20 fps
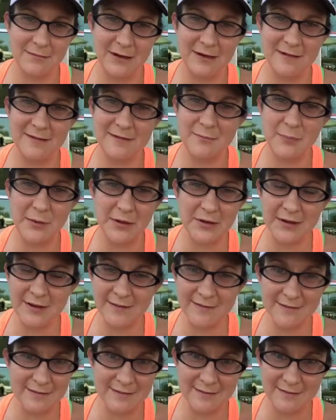
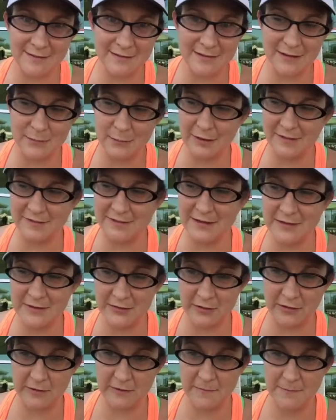Experience isn't the best
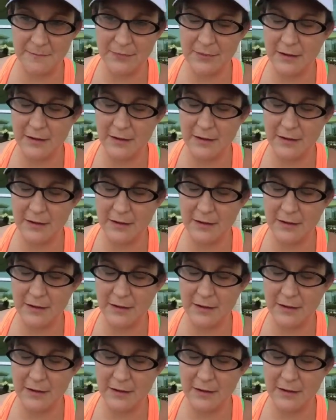teacher.